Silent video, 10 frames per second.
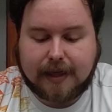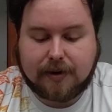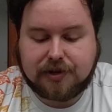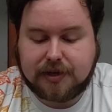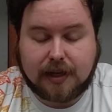
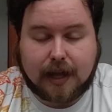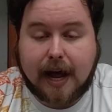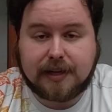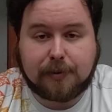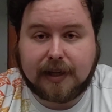There's just a
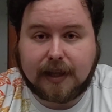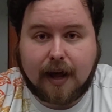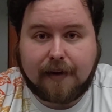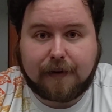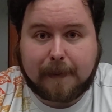lot to really
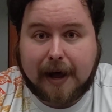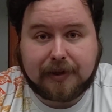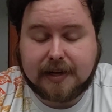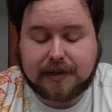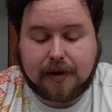love
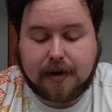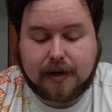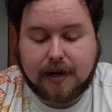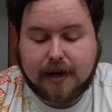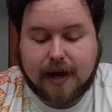about this card.